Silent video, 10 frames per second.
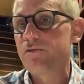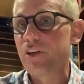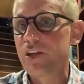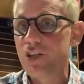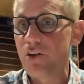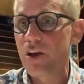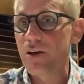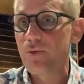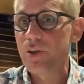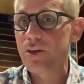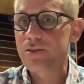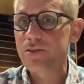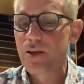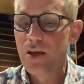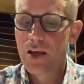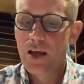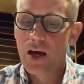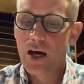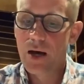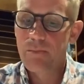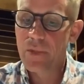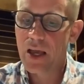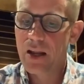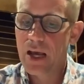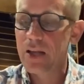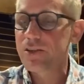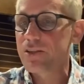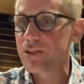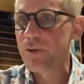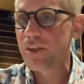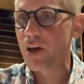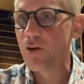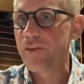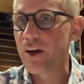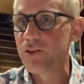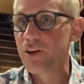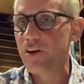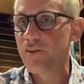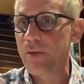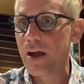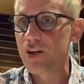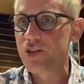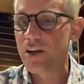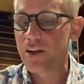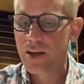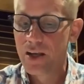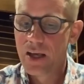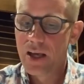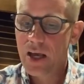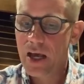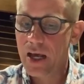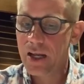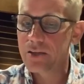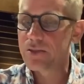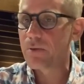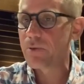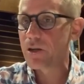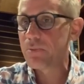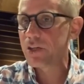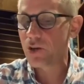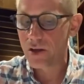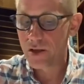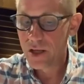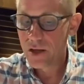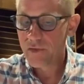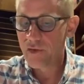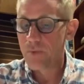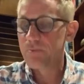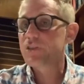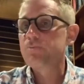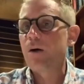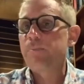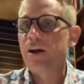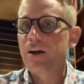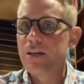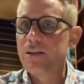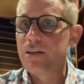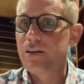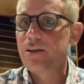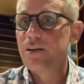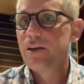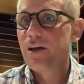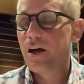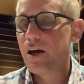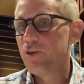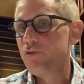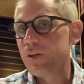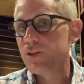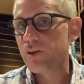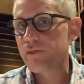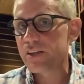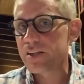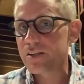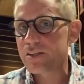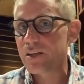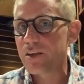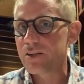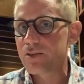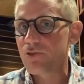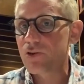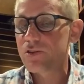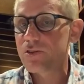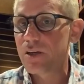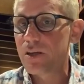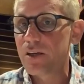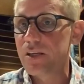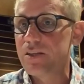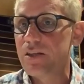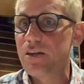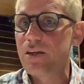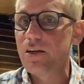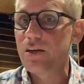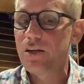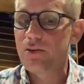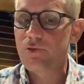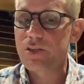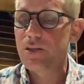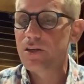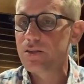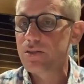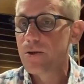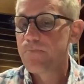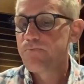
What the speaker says: Nigeria with us, and Alastair Smith, co-founder of PowerGen, and Samit Mitra from Smart Power India, who've been doing fantastic things across Eastern India in recent years.